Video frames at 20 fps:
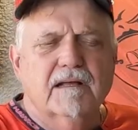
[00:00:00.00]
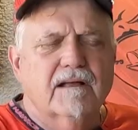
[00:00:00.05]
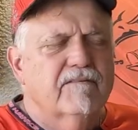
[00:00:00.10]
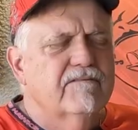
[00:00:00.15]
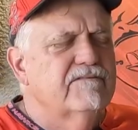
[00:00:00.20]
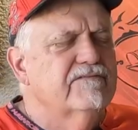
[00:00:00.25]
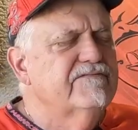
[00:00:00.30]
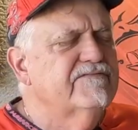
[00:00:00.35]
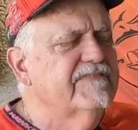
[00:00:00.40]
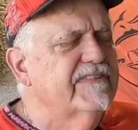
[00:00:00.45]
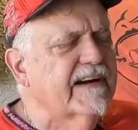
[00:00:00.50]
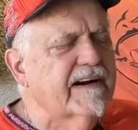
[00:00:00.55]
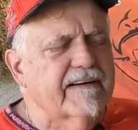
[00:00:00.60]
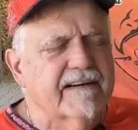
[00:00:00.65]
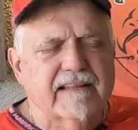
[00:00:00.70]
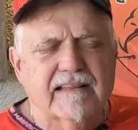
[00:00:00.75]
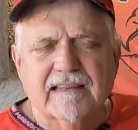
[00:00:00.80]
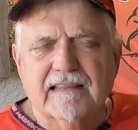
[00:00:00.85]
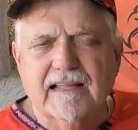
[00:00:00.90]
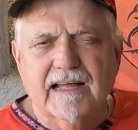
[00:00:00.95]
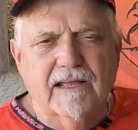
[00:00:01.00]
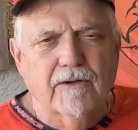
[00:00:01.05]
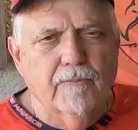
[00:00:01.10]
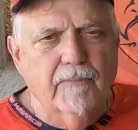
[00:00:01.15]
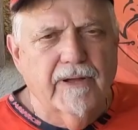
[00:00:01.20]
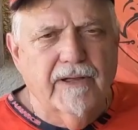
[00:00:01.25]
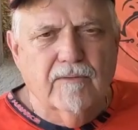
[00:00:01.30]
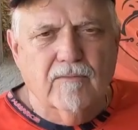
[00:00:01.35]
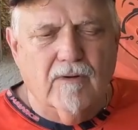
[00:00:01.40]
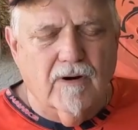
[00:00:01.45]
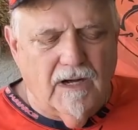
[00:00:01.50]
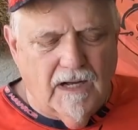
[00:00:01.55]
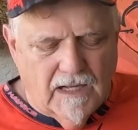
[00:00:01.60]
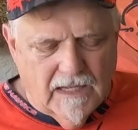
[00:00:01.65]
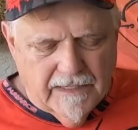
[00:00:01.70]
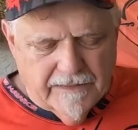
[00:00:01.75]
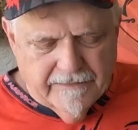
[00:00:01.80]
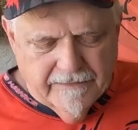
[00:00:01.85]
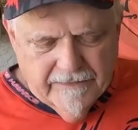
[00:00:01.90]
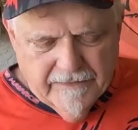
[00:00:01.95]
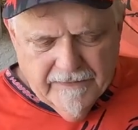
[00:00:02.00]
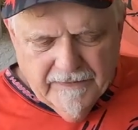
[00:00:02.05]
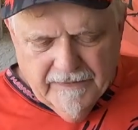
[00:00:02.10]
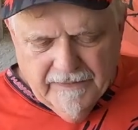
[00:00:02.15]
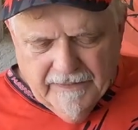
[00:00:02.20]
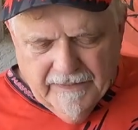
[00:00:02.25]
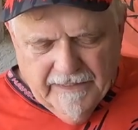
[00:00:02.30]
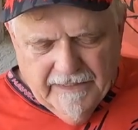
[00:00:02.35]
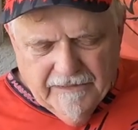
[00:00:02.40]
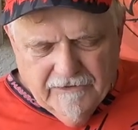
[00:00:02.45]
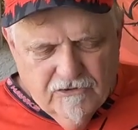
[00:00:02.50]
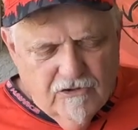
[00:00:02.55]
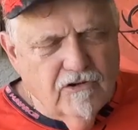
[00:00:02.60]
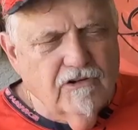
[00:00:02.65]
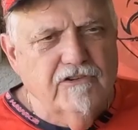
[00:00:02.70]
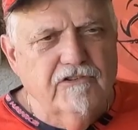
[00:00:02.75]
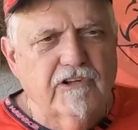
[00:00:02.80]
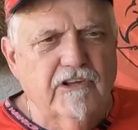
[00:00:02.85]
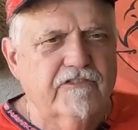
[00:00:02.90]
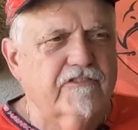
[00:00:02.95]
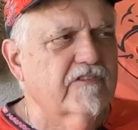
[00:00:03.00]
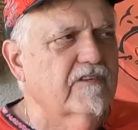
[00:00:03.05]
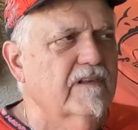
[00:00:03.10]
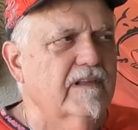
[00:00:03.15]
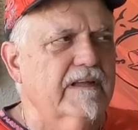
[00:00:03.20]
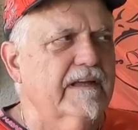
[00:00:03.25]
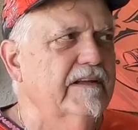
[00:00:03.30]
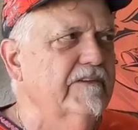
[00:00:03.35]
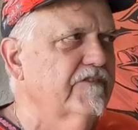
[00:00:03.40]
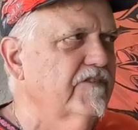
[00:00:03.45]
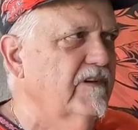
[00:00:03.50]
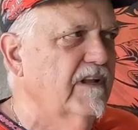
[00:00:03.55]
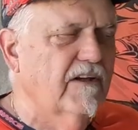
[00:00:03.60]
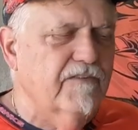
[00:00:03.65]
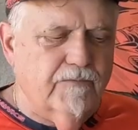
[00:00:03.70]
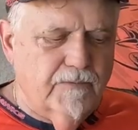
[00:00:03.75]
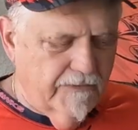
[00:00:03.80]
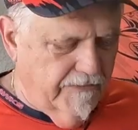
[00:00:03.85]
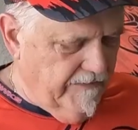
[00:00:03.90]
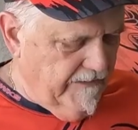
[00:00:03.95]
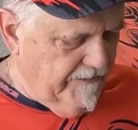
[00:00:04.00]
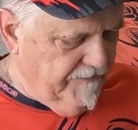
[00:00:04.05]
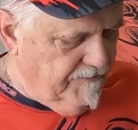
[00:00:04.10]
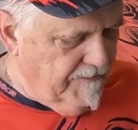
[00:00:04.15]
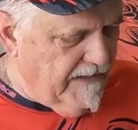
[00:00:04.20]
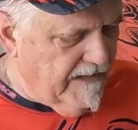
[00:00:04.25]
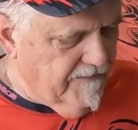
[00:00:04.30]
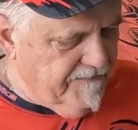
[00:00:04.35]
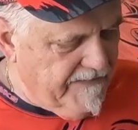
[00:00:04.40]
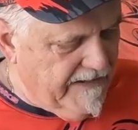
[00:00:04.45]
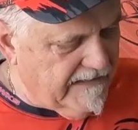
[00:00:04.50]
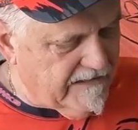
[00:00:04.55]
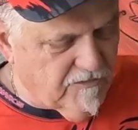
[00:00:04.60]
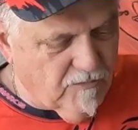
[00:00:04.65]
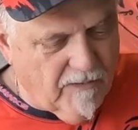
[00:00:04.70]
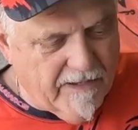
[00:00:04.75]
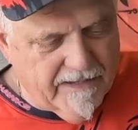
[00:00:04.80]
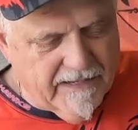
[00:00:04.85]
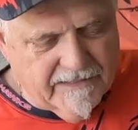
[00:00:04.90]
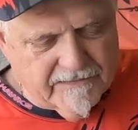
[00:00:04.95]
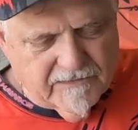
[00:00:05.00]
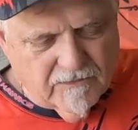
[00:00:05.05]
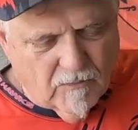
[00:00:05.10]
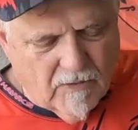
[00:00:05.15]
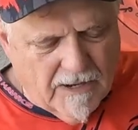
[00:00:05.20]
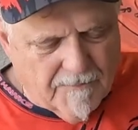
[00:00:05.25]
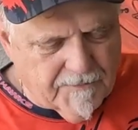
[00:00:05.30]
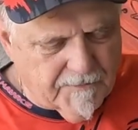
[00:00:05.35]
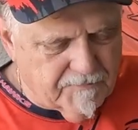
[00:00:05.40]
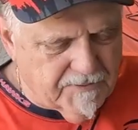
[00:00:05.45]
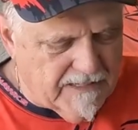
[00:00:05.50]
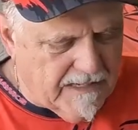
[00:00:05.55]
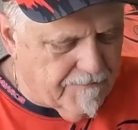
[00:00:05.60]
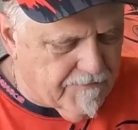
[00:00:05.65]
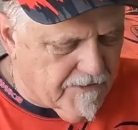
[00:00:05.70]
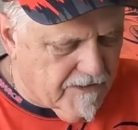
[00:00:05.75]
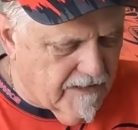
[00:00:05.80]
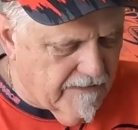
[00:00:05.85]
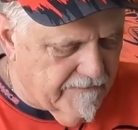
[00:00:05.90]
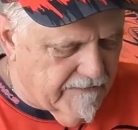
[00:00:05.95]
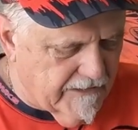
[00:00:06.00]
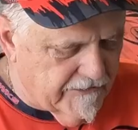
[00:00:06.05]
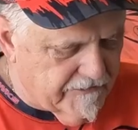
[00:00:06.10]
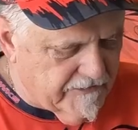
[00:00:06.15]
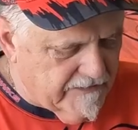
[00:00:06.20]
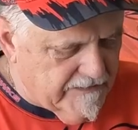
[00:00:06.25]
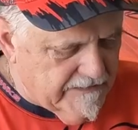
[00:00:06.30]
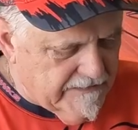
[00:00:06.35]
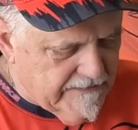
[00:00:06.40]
Very lightweight rod, and you can just sling stuff with this. Matter of fact, that's why I got the Whopper Plopper on this.